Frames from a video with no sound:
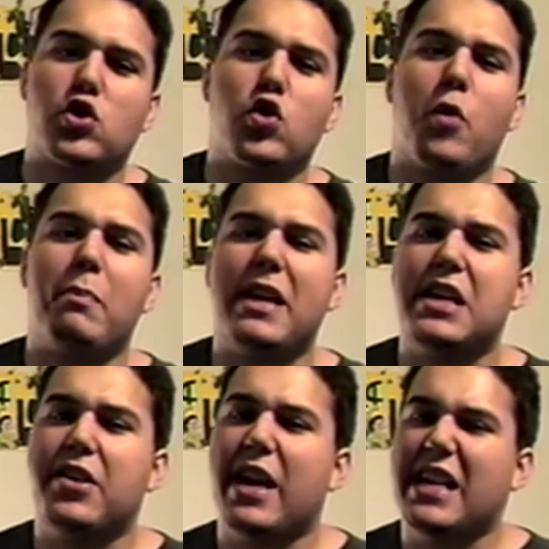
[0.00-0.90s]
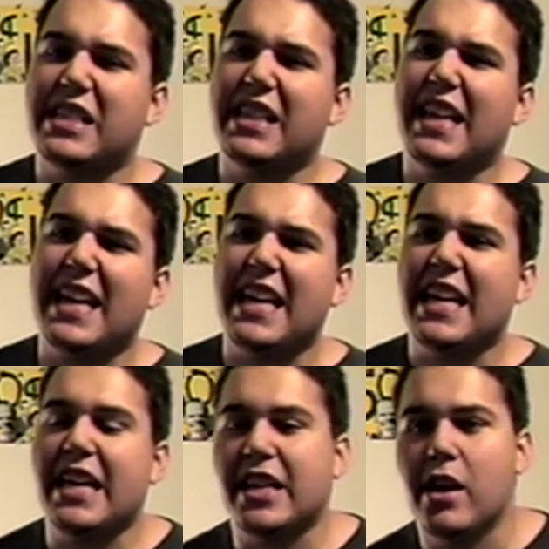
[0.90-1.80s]
to a meal that is
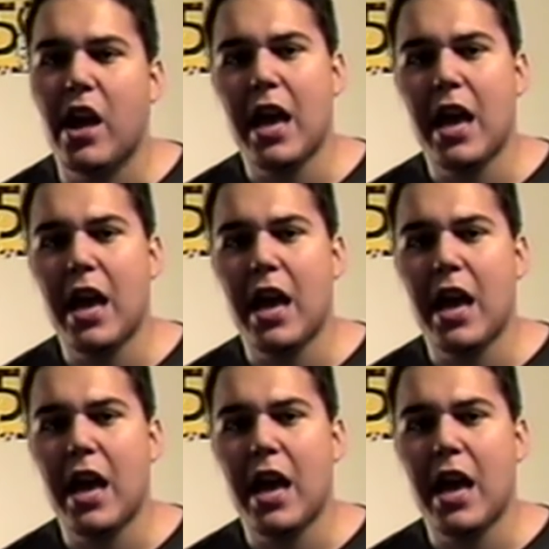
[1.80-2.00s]
lean.